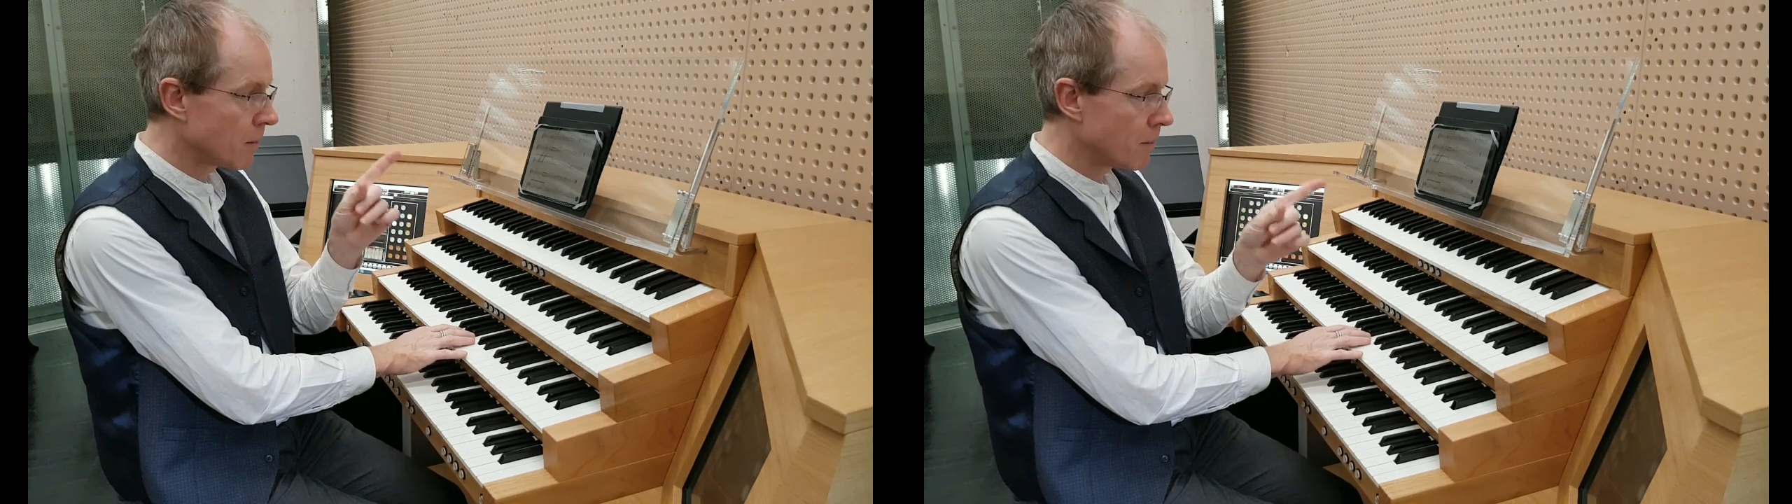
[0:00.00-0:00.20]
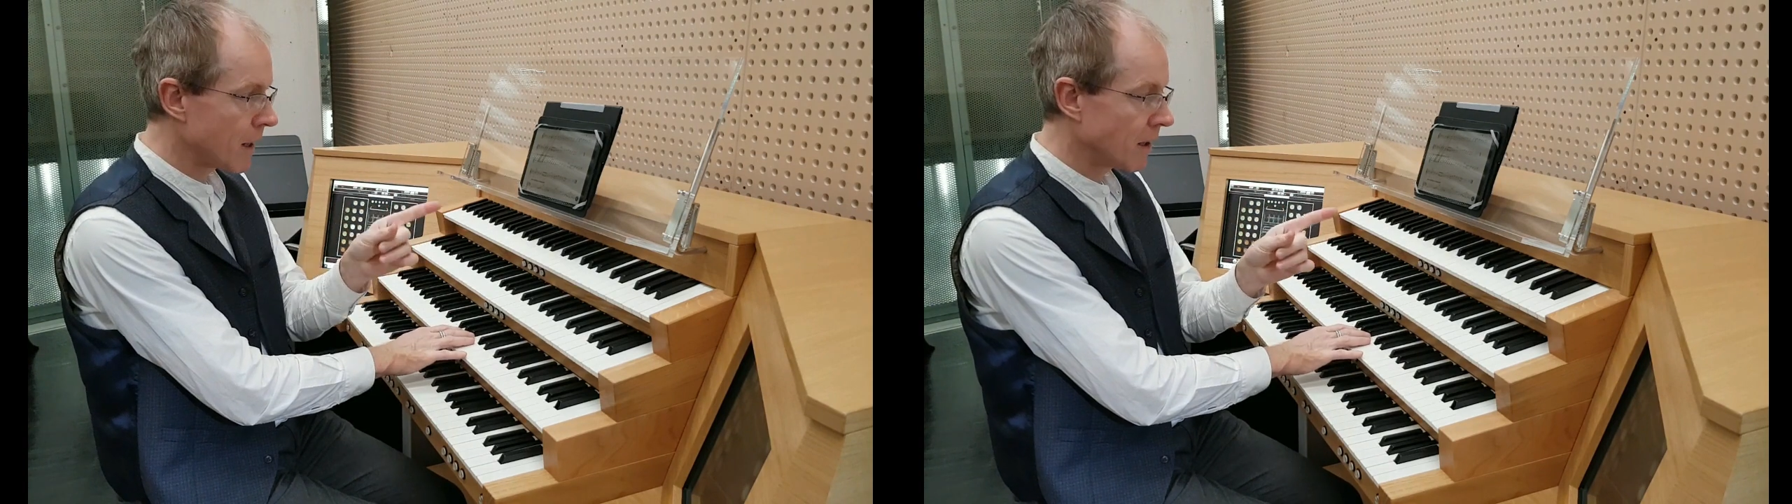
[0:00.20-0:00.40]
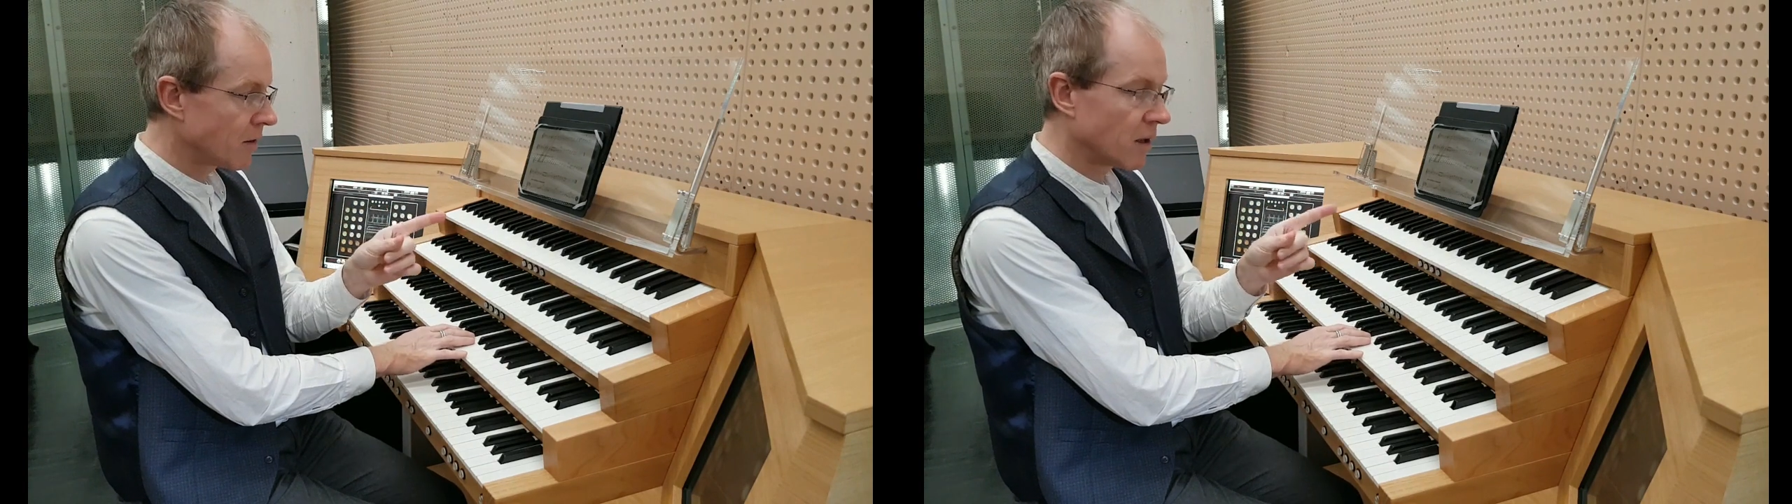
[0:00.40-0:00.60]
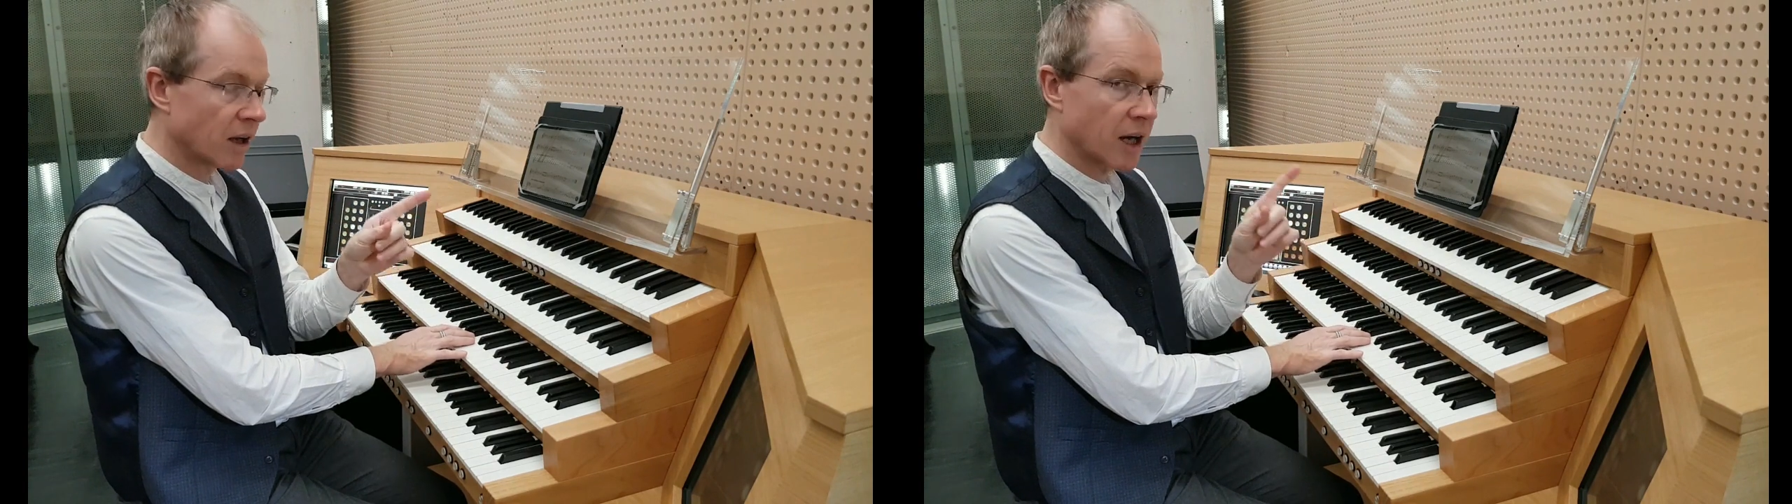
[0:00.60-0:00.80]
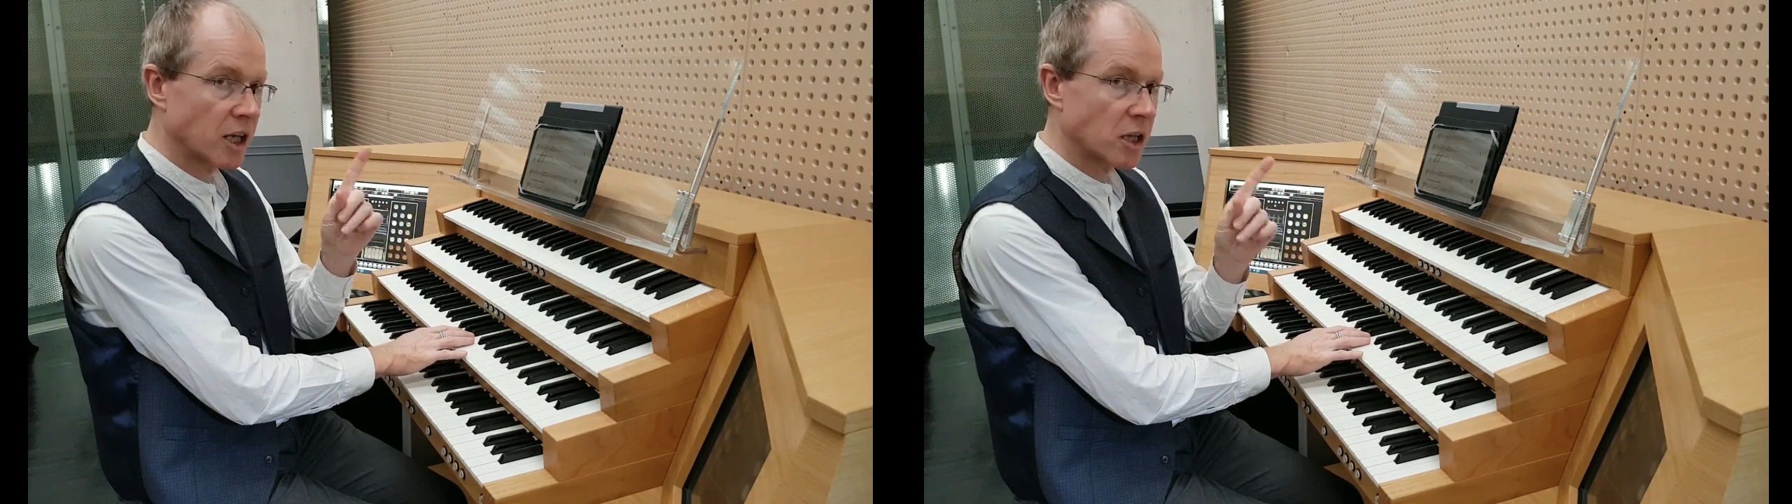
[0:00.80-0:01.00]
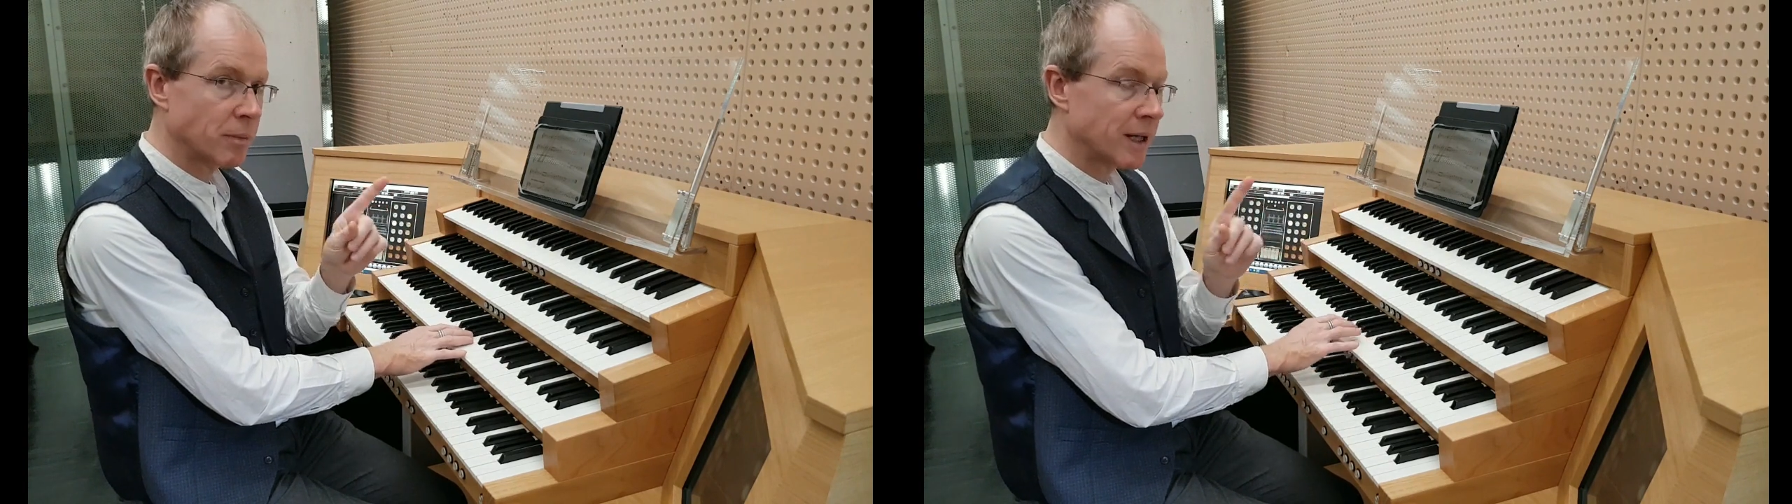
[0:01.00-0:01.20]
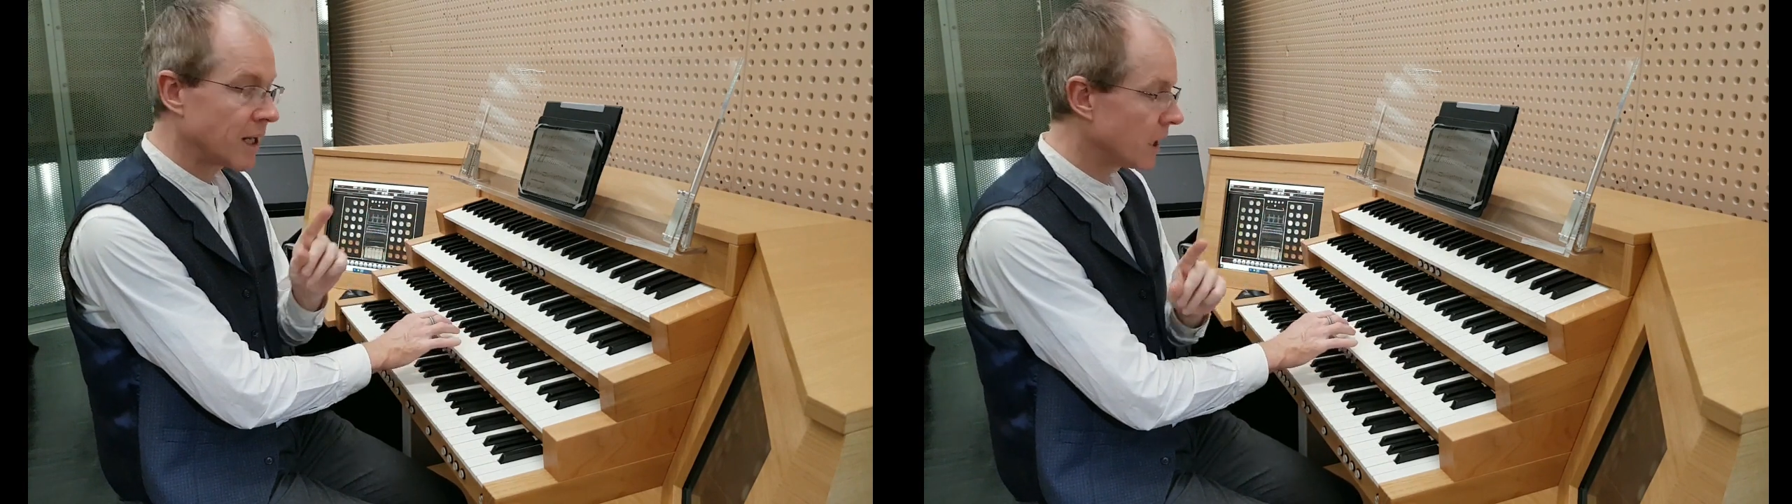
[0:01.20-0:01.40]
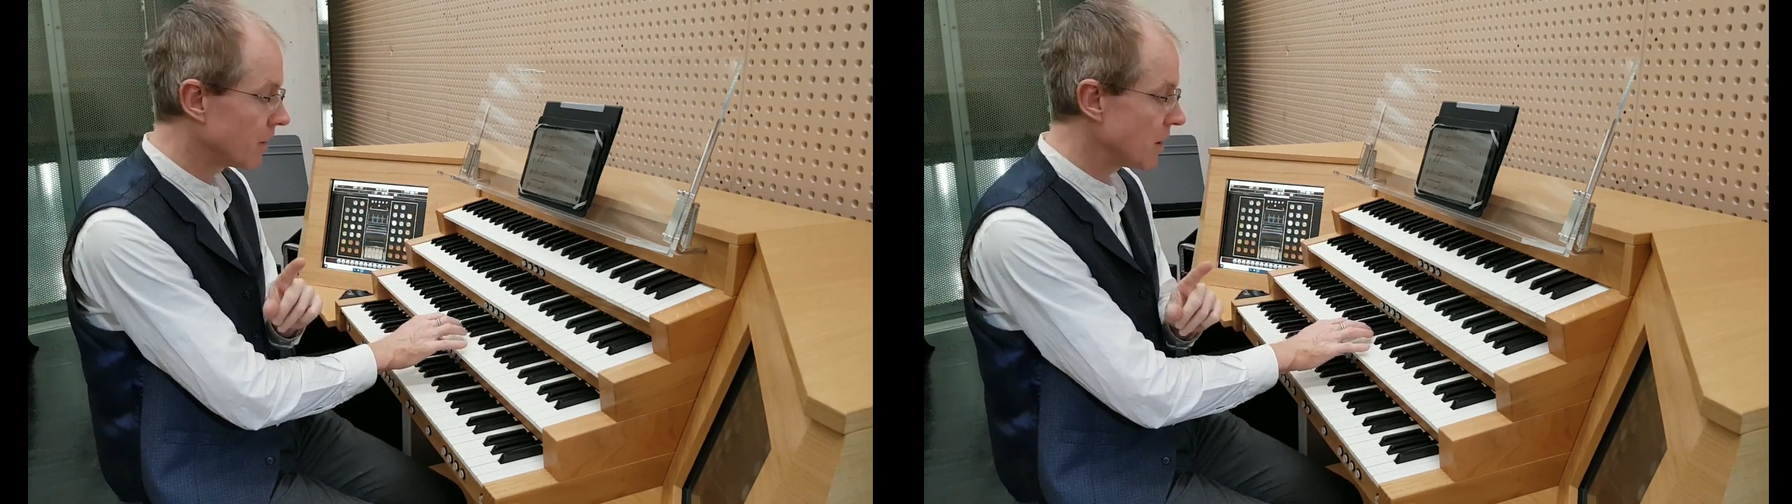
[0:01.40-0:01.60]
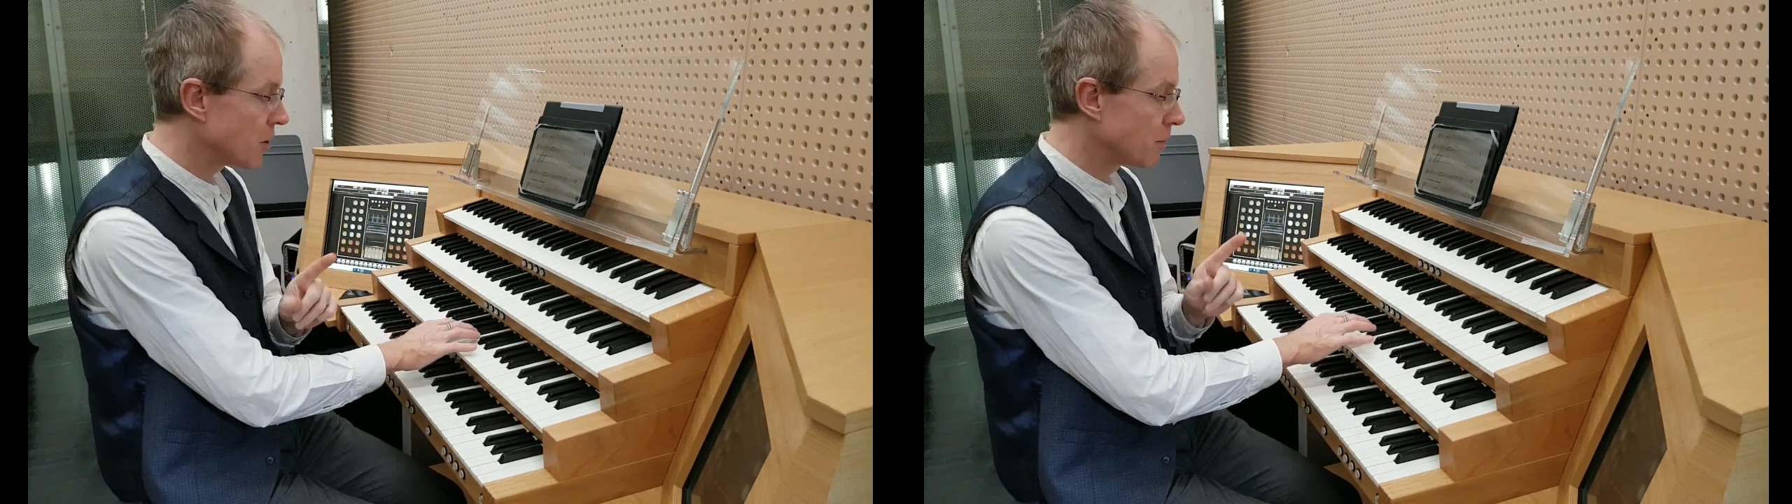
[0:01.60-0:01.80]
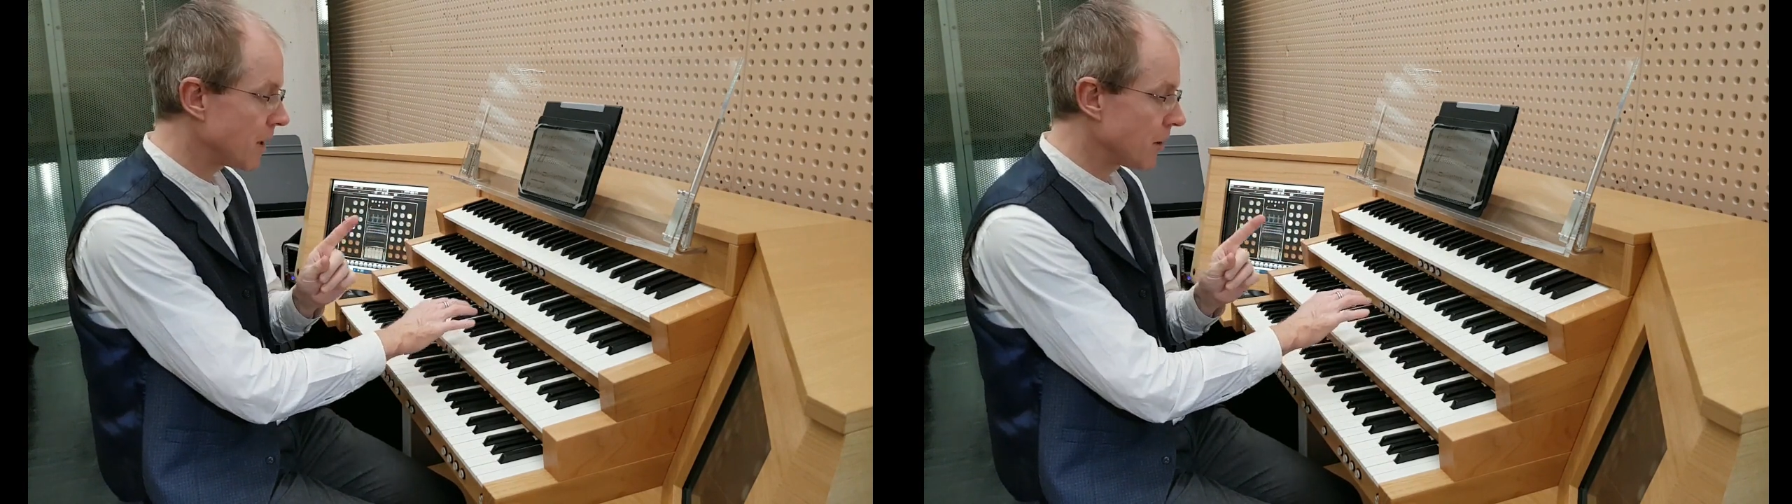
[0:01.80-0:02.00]
melody line at the beginning of
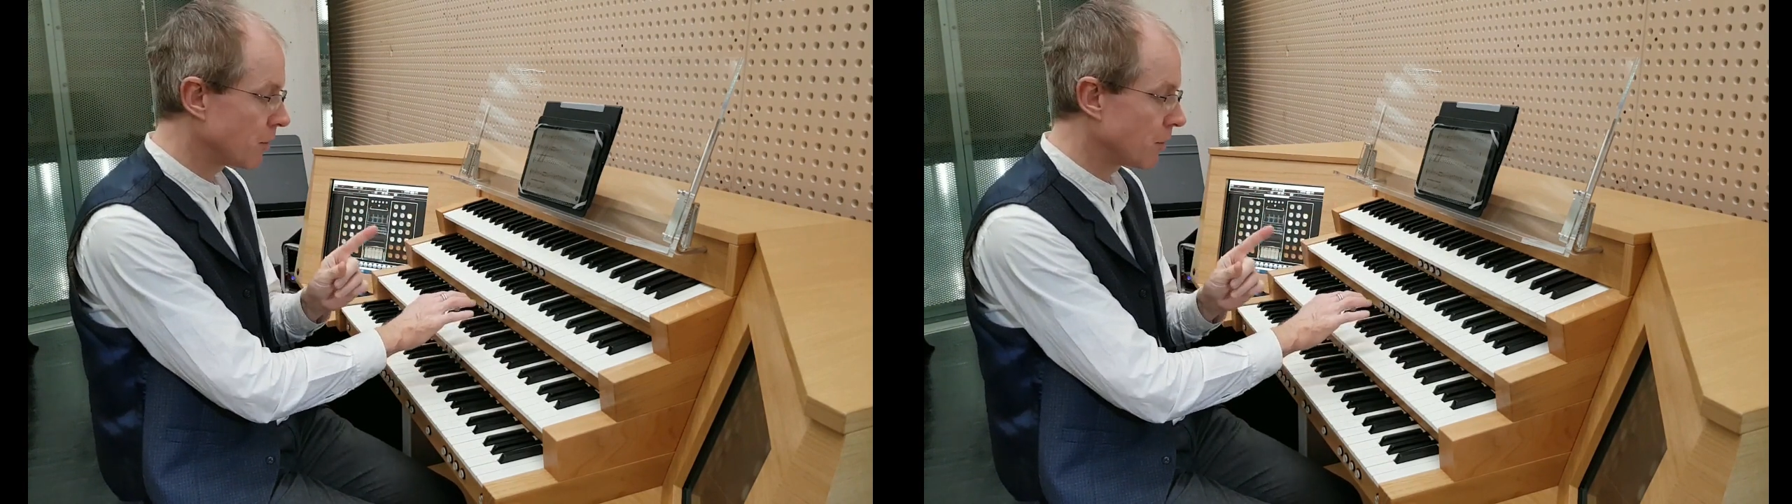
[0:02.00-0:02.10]
each beat.